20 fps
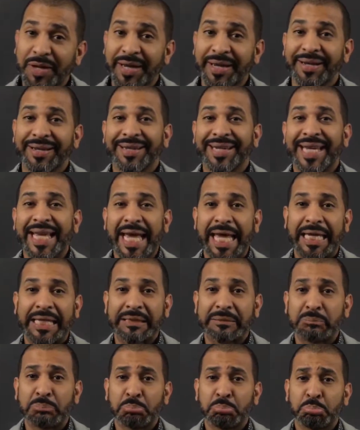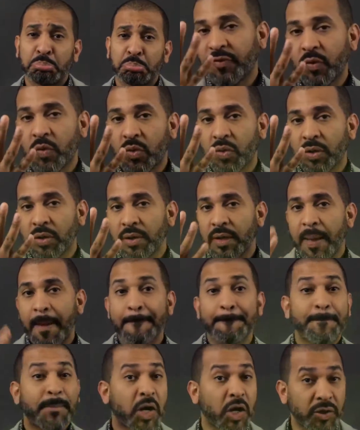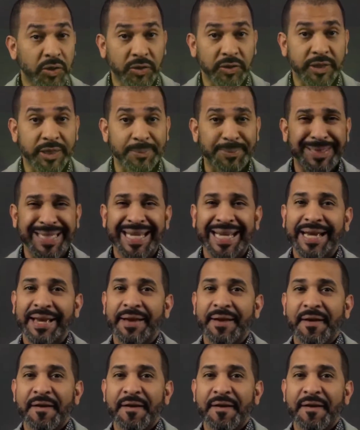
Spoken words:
be read again. Number 4, partnerships.